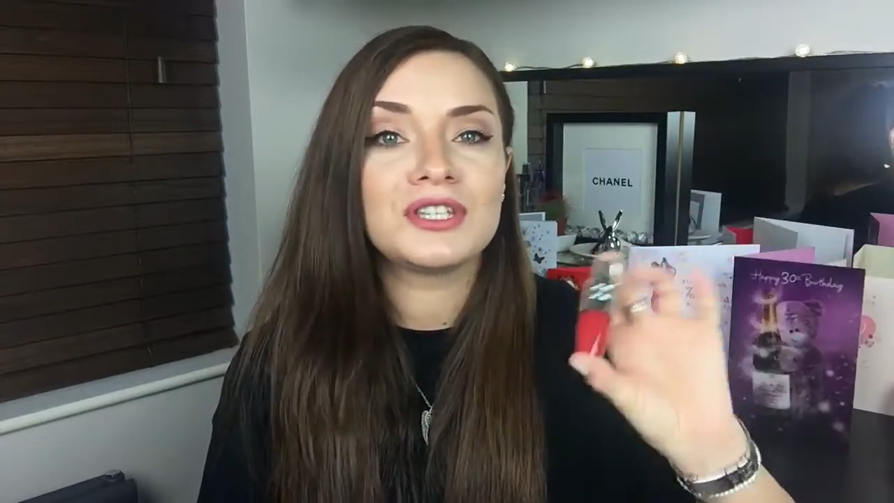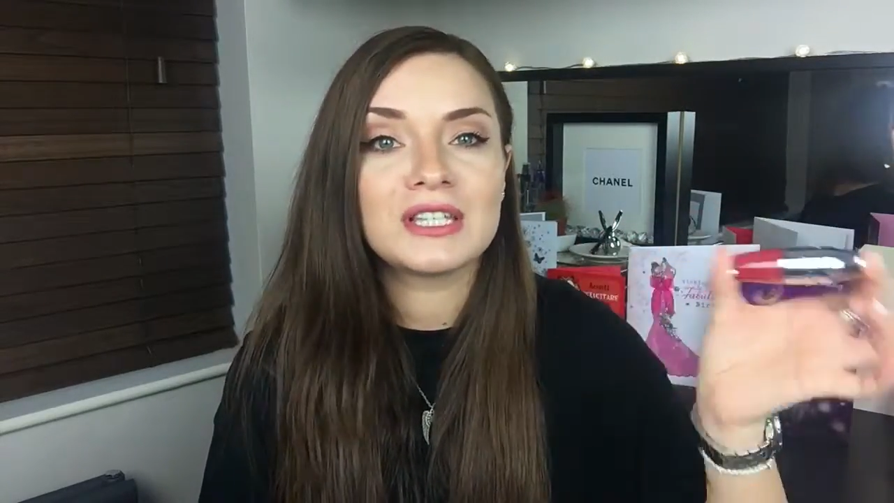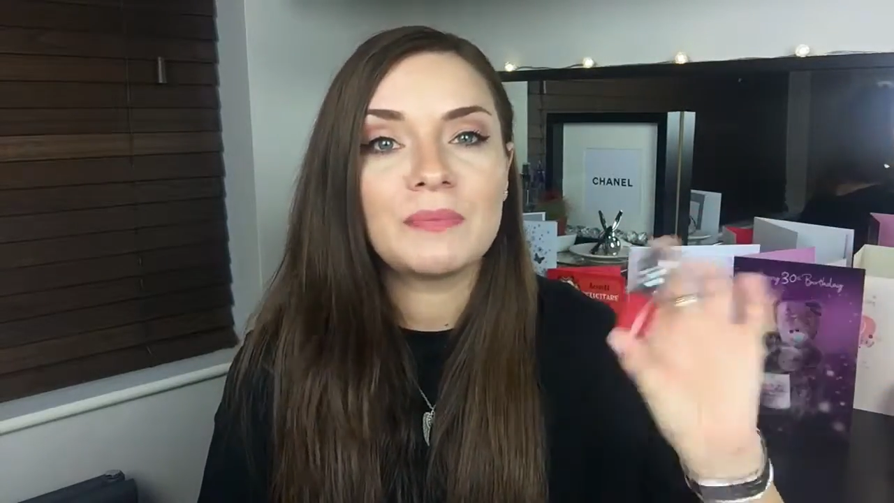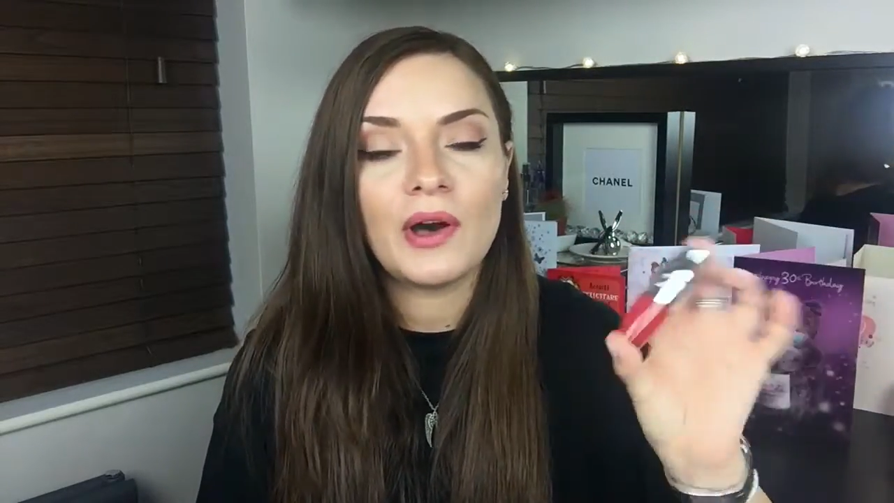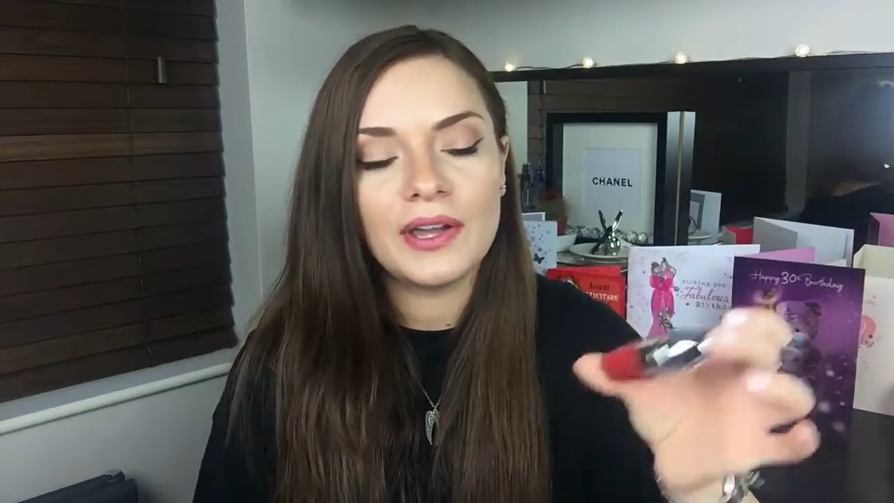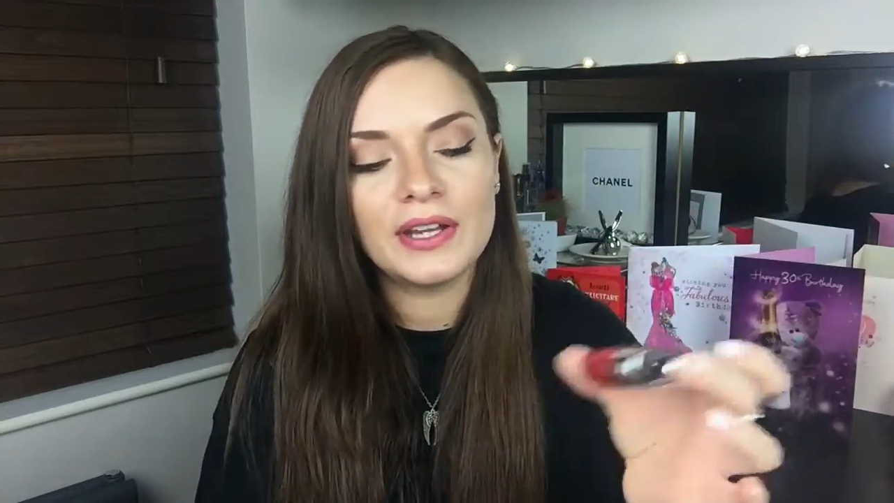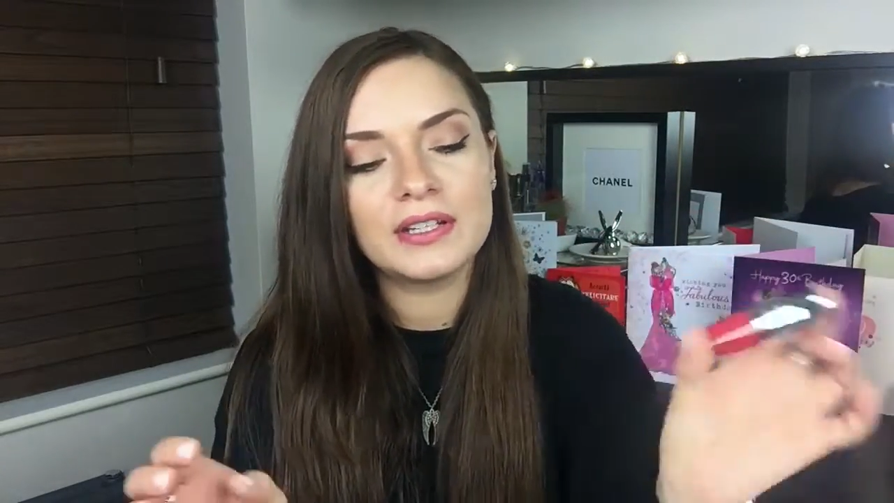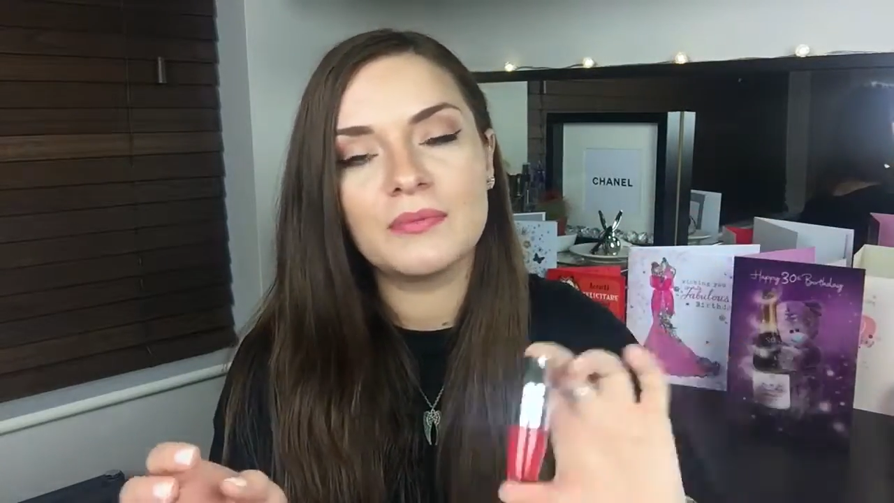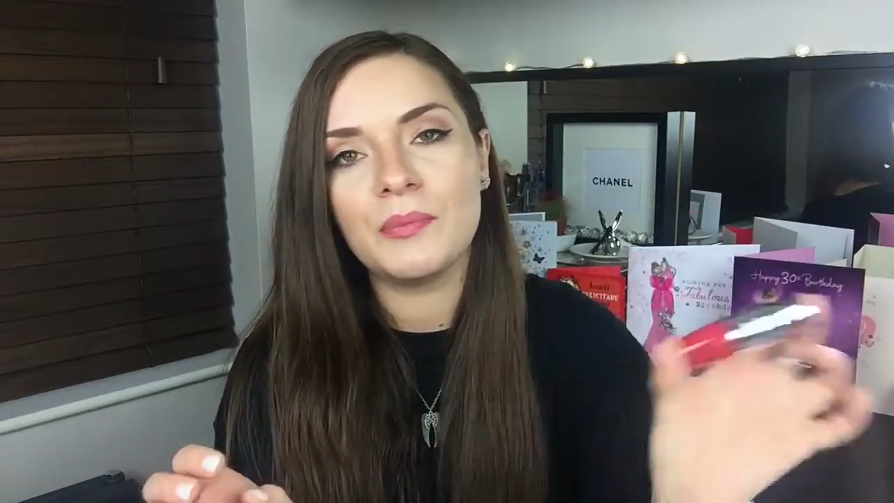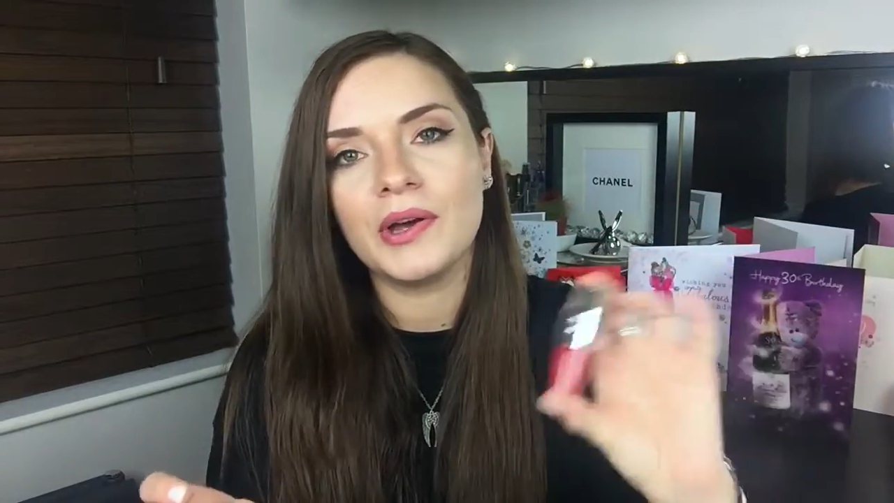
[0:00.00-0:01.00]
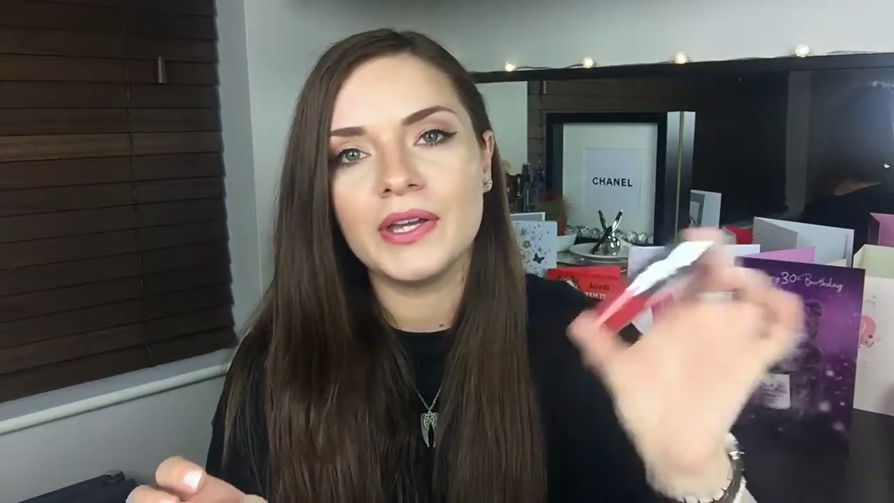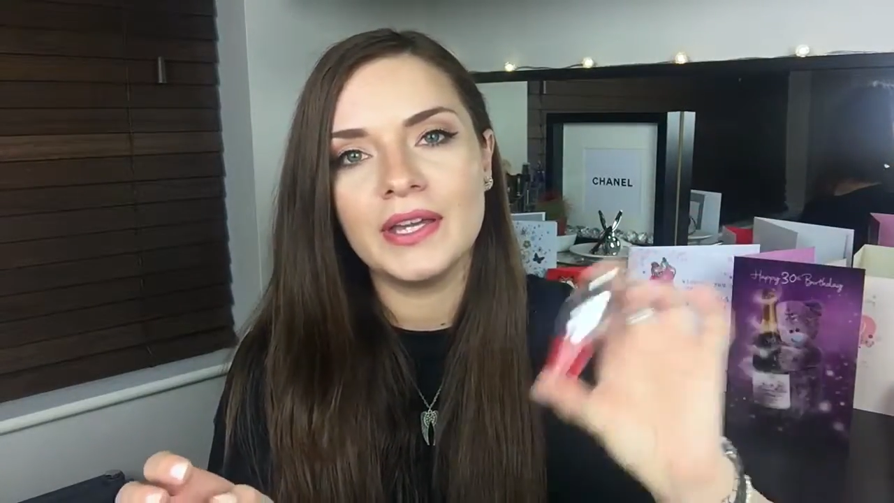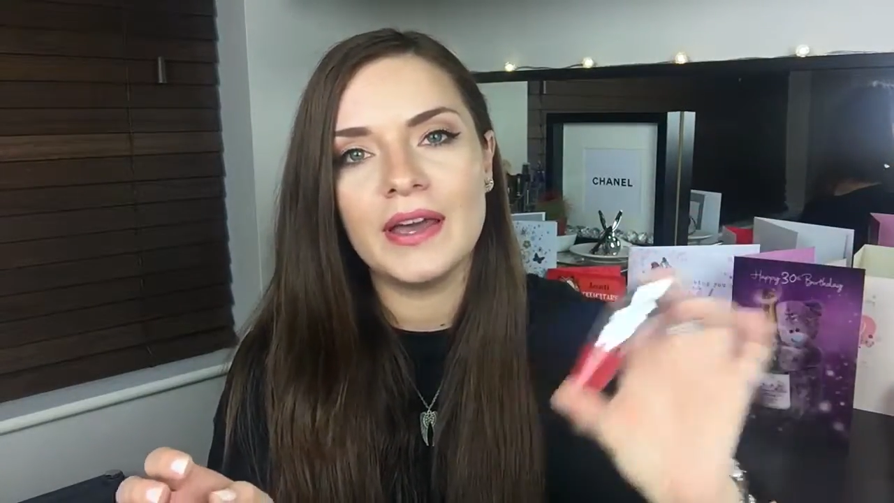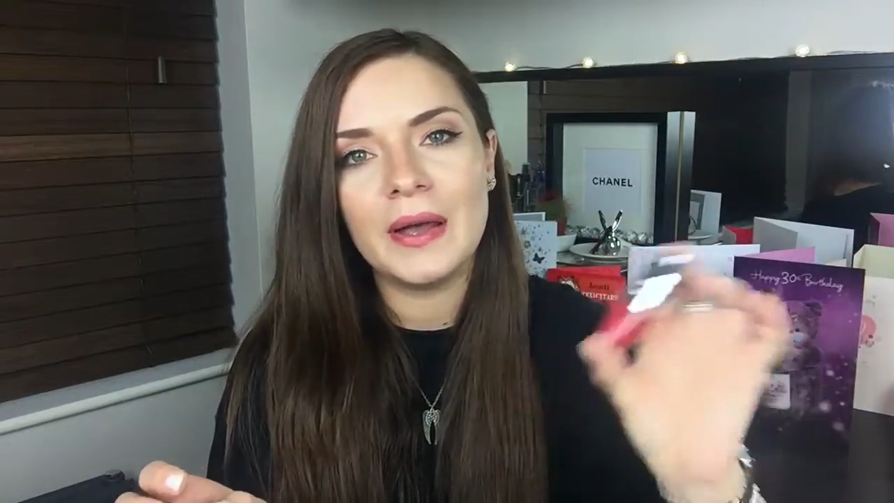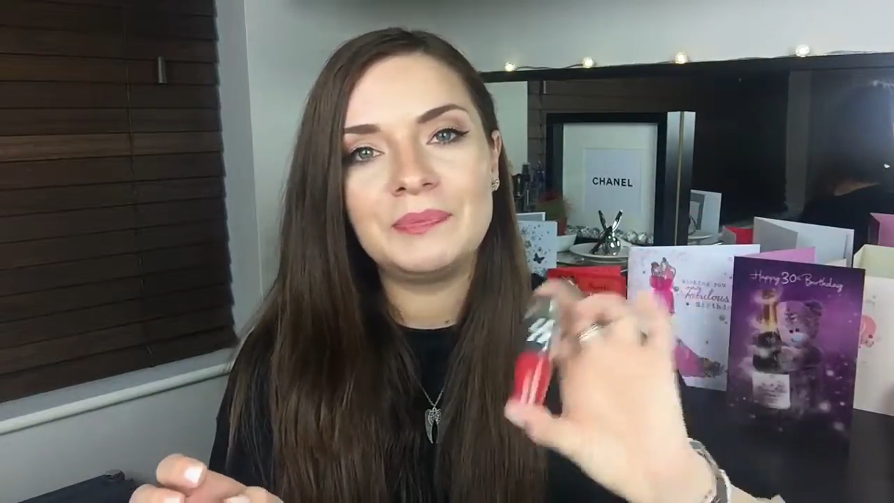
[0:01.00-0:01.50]
inspired
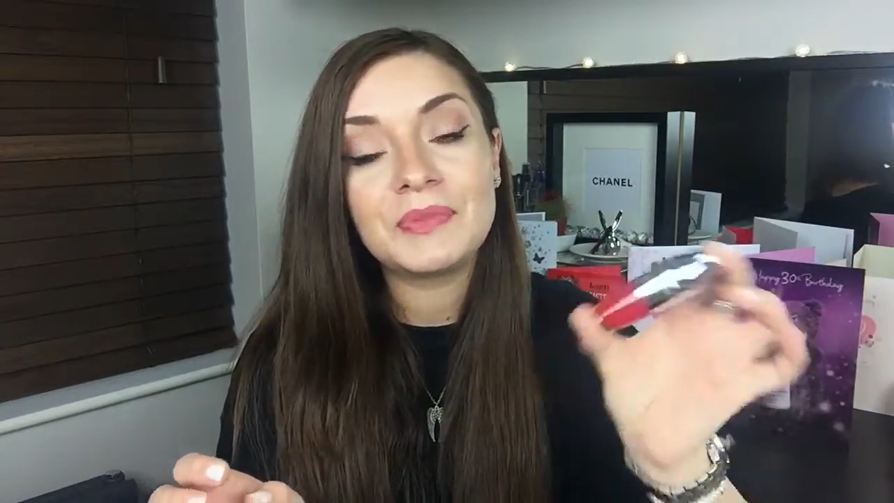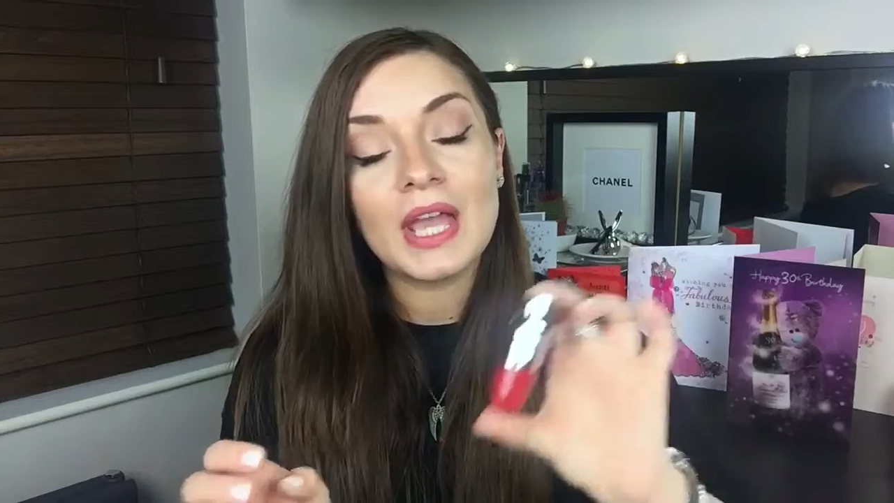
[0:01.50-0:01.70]
by